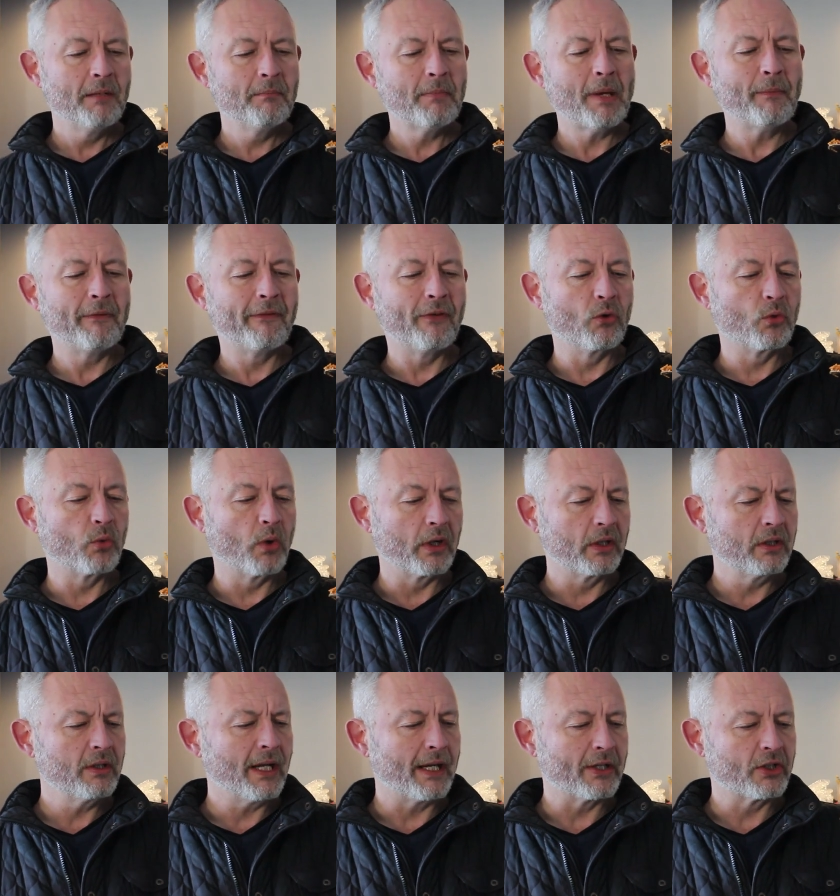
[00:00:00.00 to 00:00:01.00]
me feel quite
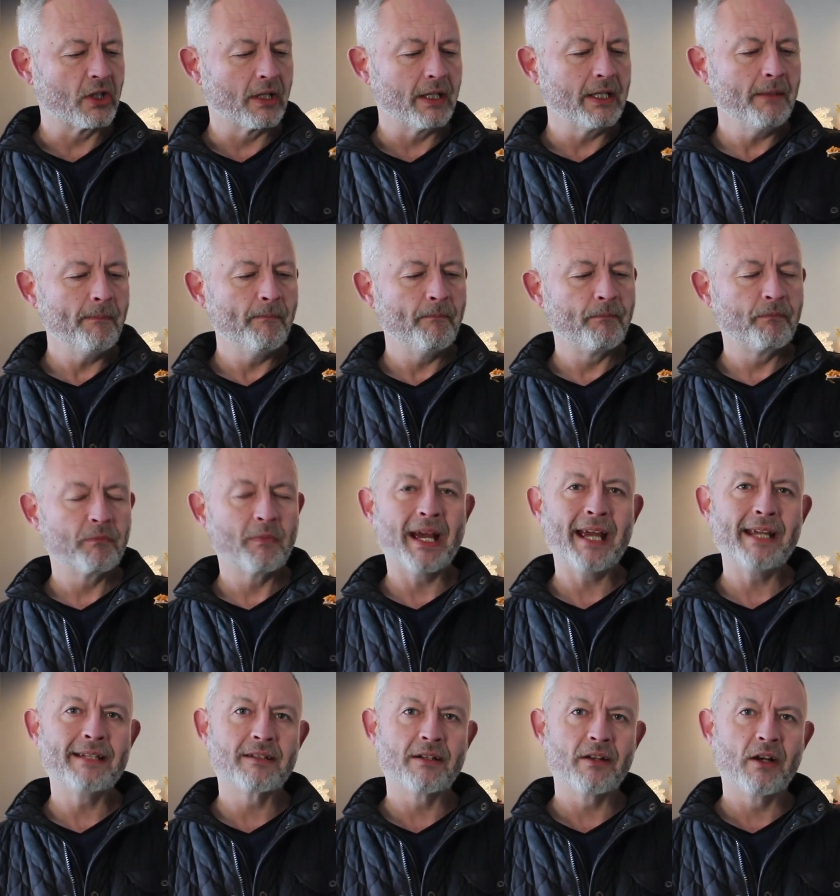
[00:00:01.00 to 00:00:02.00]
good actually.
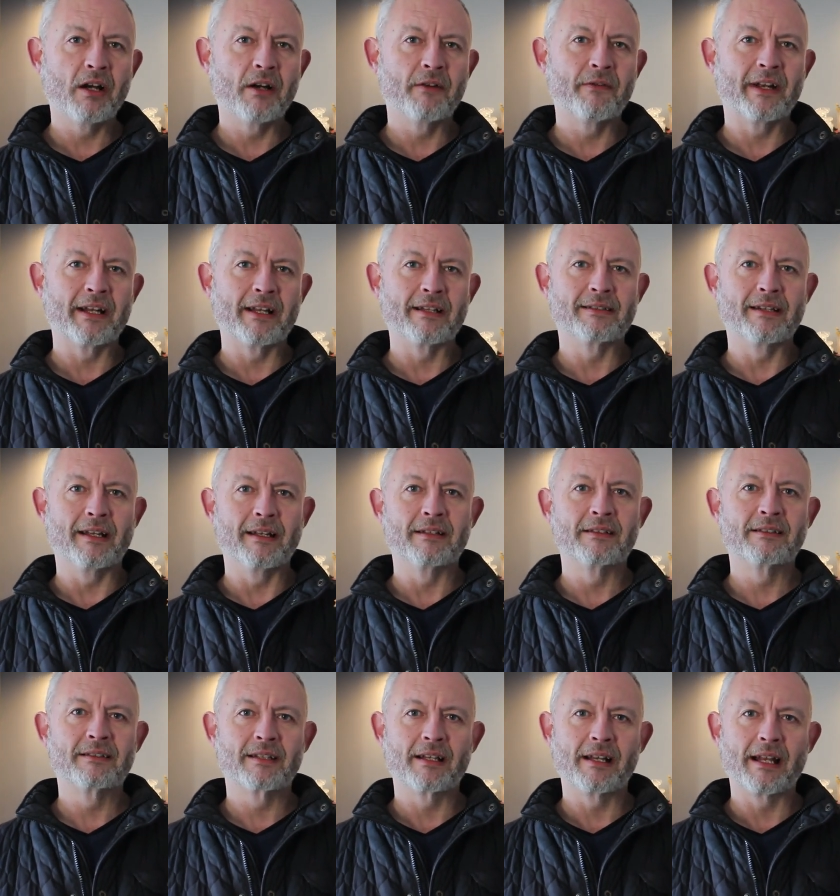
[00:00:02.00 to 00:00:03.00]
8.5 out of
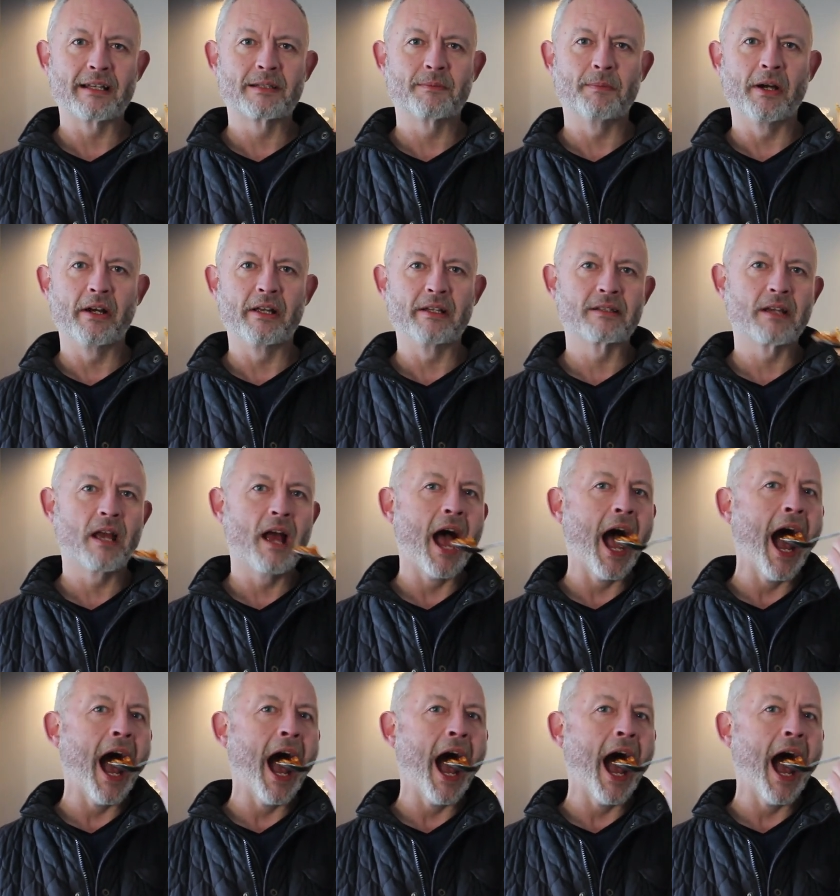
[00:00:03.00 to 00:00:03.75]
10 to last bite.